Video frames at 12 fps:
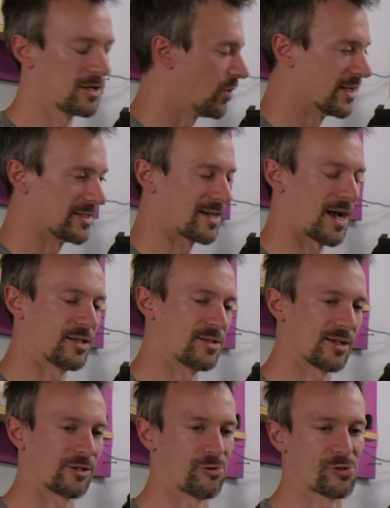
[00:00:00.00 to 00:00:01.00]
We had to
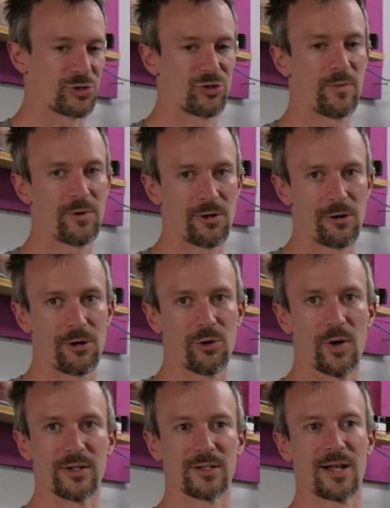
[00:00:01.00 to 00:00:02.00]
contact our distributor, who
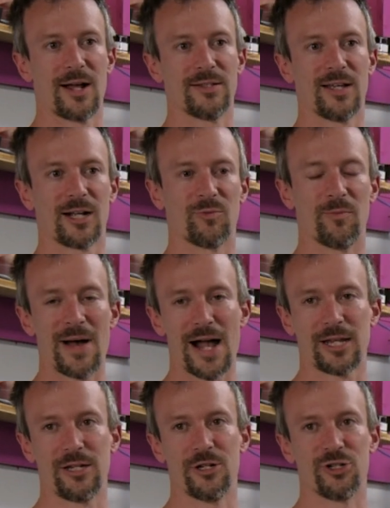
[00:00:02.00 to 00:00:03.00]
had to contact
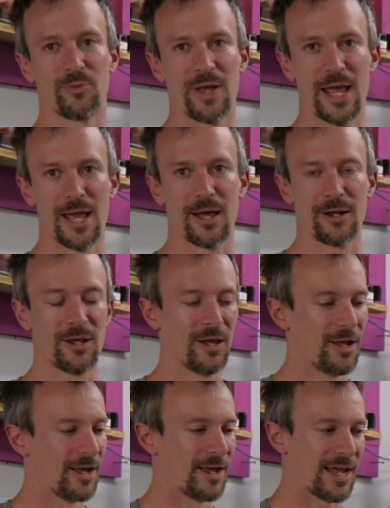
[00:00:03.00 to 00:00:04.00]
Mimaki in Japan.
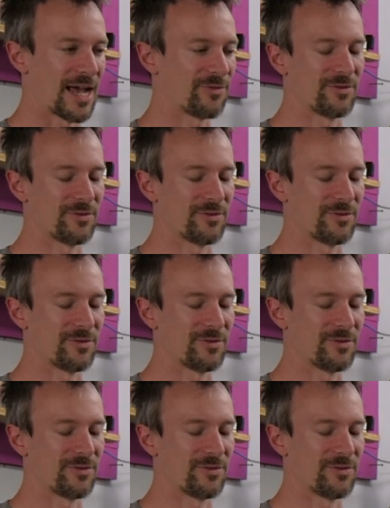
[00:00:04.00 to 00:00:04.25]
Half the